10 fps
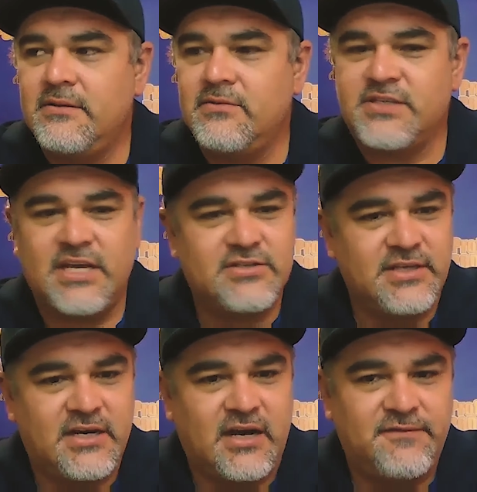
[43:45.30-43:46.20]

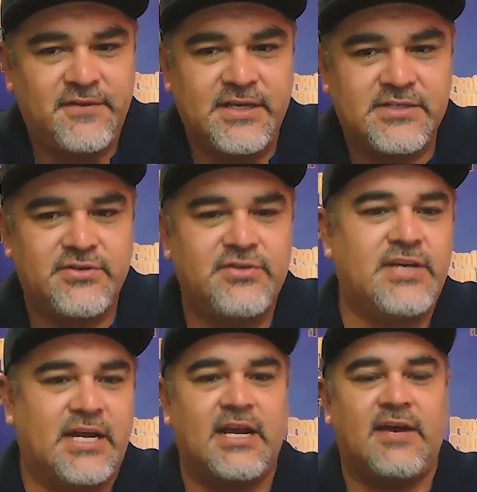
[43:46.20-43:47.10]
scheduling conflicts, or do you
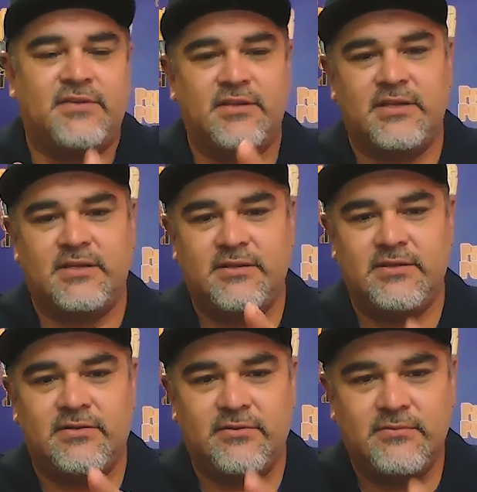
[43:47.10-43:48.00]
kind of have
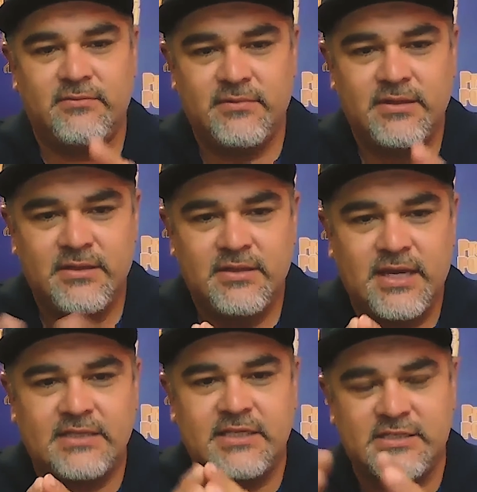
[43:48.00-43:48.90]
to,
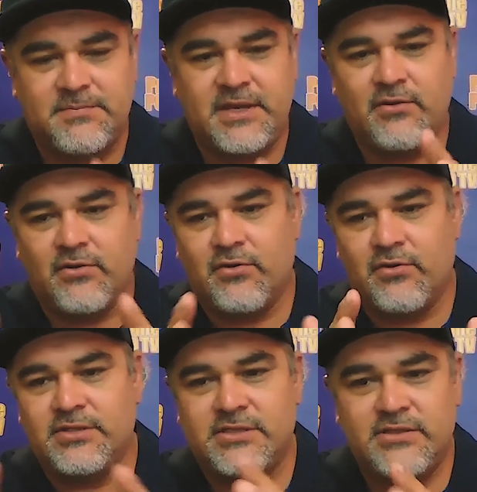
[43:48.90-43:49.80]
anticipate
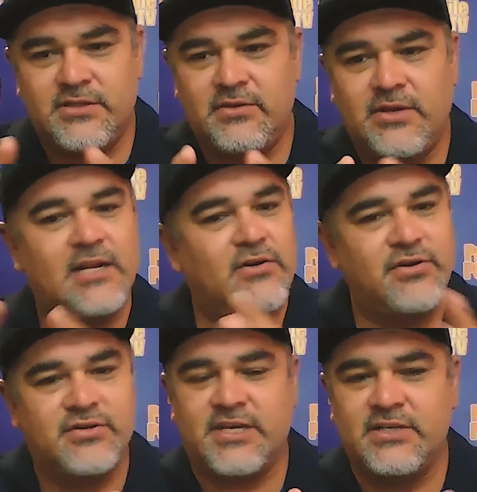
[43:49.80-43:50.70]
or just you got to
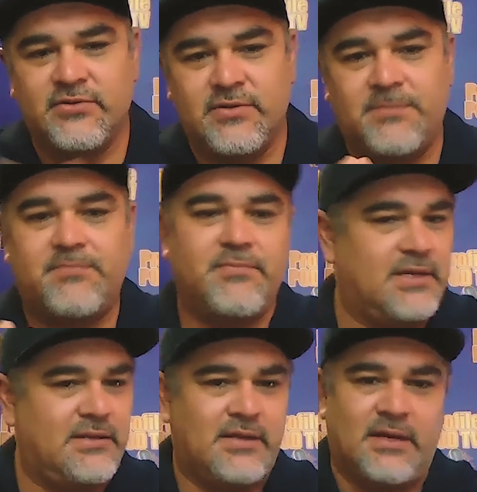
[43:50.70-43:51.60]
know your schedule up,
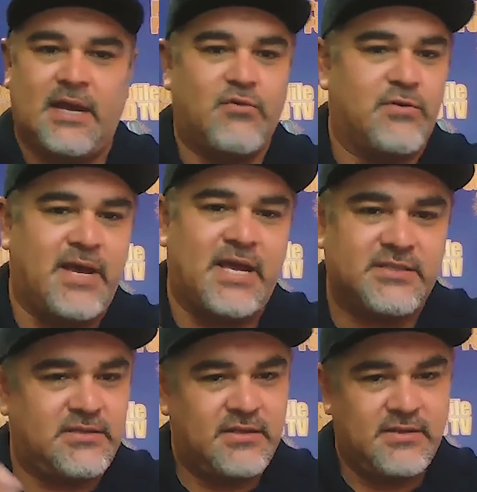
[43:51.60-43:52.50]
I would
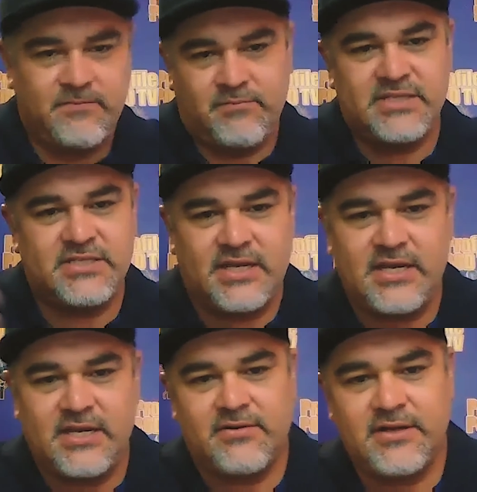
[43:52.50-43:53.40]
imagine, months
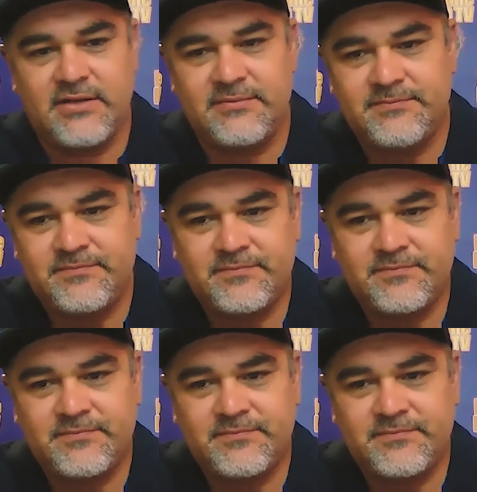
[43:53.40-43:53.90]
ahead, right?